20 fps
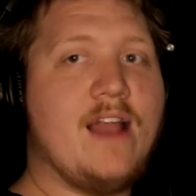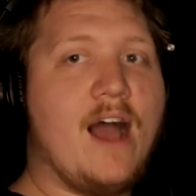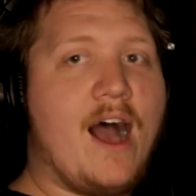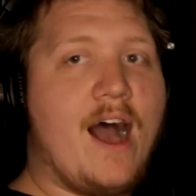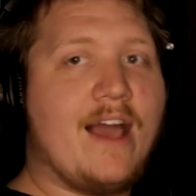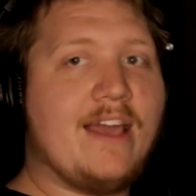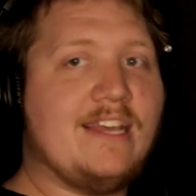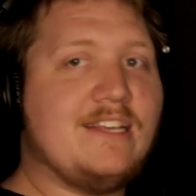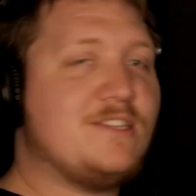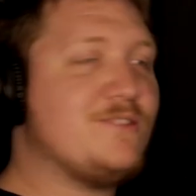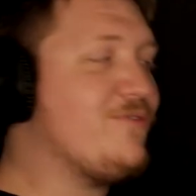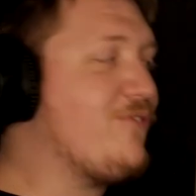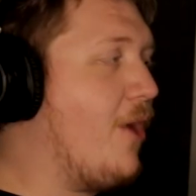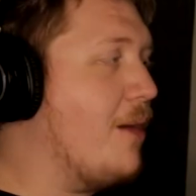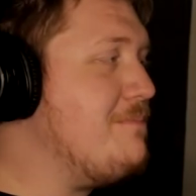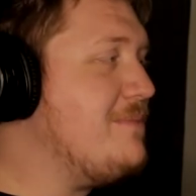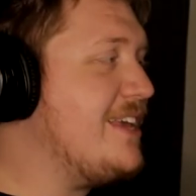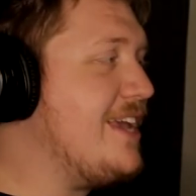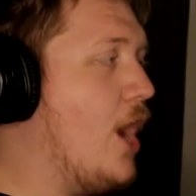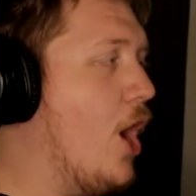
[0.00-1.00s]
Nah, he's
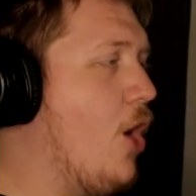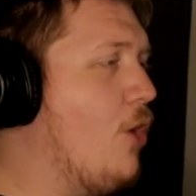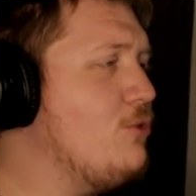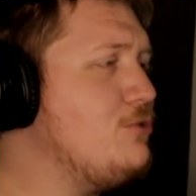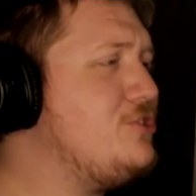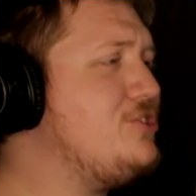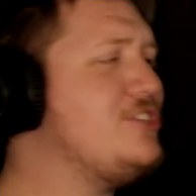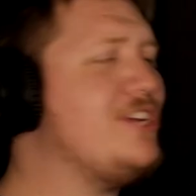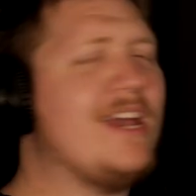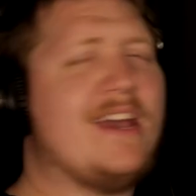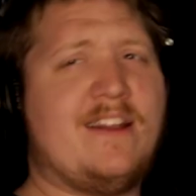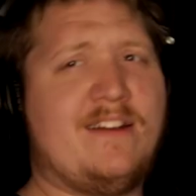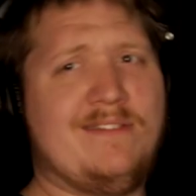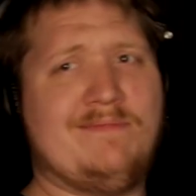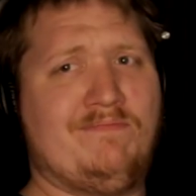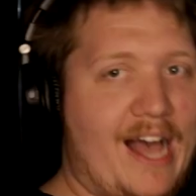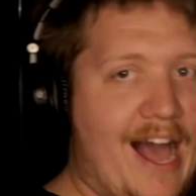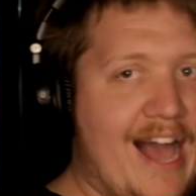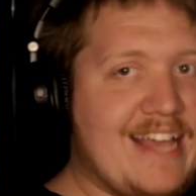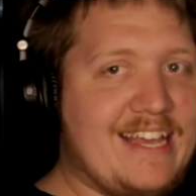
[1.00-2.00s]
from the
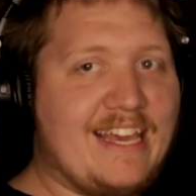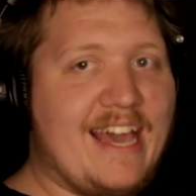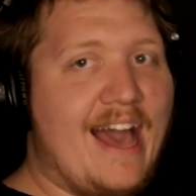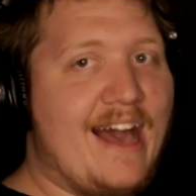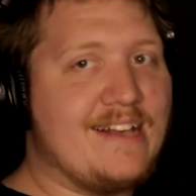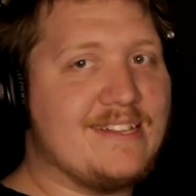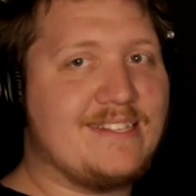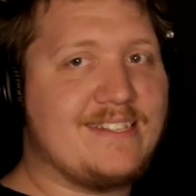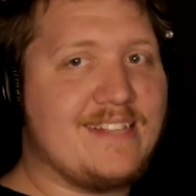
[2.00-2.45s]
ocean, I guess.